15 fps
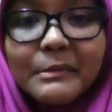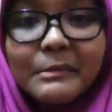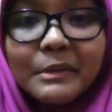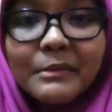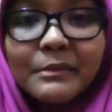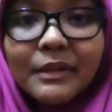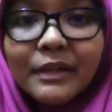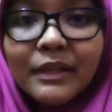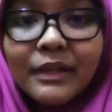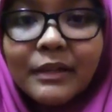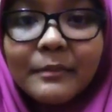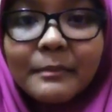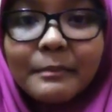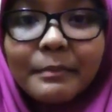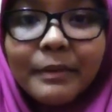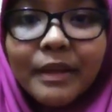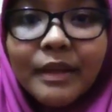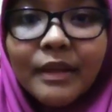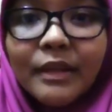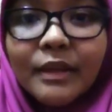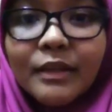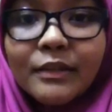
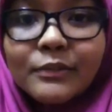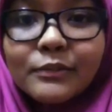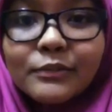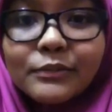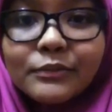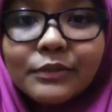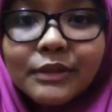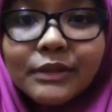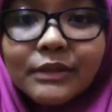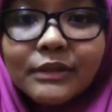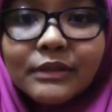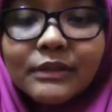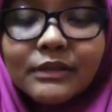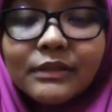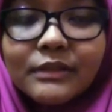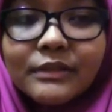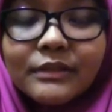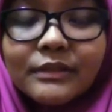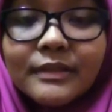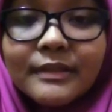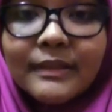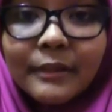To do the
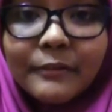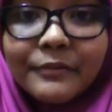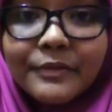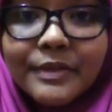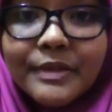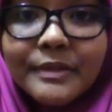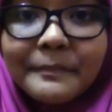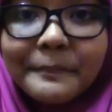stuffs.